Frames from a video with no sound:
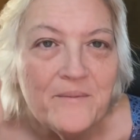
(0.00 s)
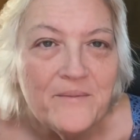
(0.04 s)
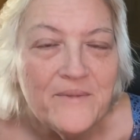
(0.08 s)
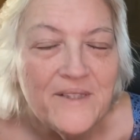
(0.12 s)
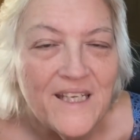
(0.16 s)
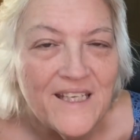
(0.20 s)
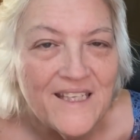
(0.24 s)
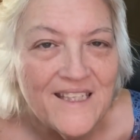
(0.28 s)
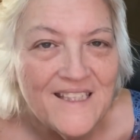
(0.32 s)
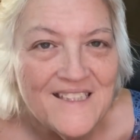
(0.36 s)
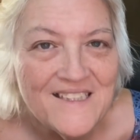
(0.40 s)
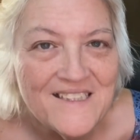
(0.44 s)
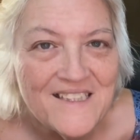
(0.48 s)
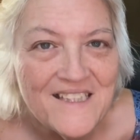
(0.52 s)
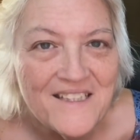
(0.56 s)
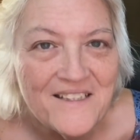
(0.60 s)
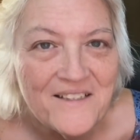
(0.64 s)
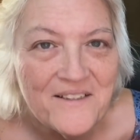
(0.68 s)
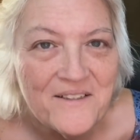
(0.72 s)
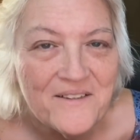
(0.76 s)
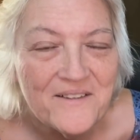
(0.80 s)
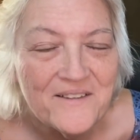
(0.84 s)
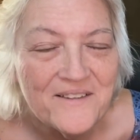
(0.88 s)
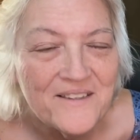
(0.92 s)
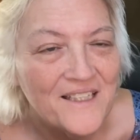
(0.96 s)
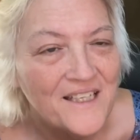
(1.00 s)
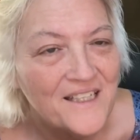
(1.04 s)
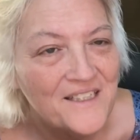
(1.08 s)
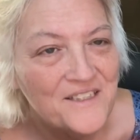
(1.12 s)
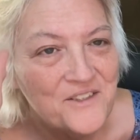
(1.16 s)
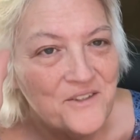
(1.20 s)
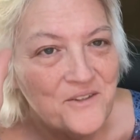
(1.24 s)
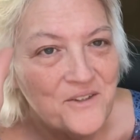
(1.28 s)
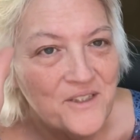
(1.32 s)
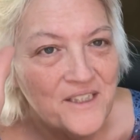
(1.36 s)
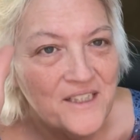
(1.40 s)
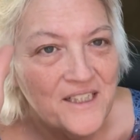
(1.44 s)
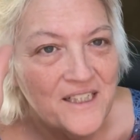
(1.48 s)
Nikki's here. As
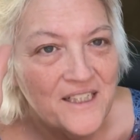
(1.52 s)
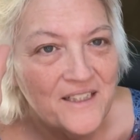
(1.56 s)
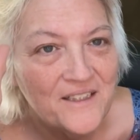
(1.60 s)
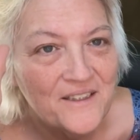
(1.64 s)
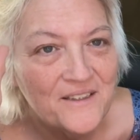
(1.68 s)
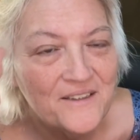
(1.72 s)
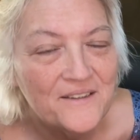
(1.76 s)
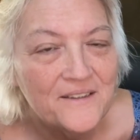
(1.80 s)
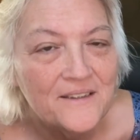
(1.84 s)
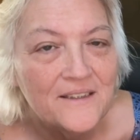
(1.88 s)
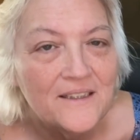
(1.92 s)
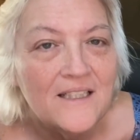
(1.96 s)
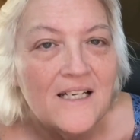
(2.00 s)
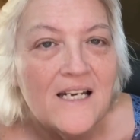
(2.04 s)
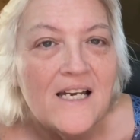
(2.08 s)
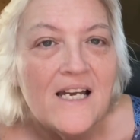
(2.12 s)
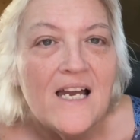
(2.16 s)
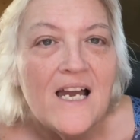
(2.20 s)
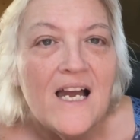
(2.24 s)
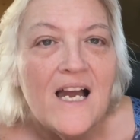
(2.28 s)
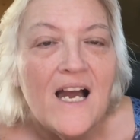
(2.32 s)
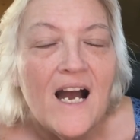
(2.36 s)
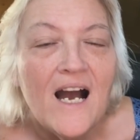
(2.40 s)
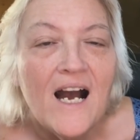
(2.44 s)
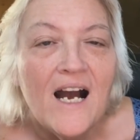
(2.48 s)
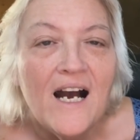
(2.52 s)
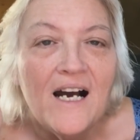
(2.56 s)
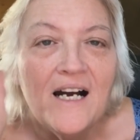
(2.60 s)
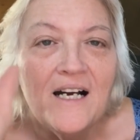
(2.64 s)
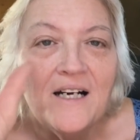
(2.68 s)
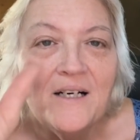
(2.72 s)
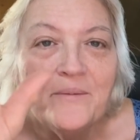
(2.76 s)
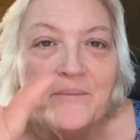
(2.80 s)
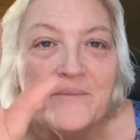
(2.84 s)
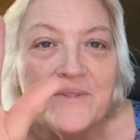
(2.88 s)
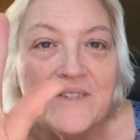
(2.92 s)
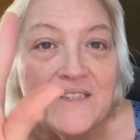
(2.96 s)
you can hear.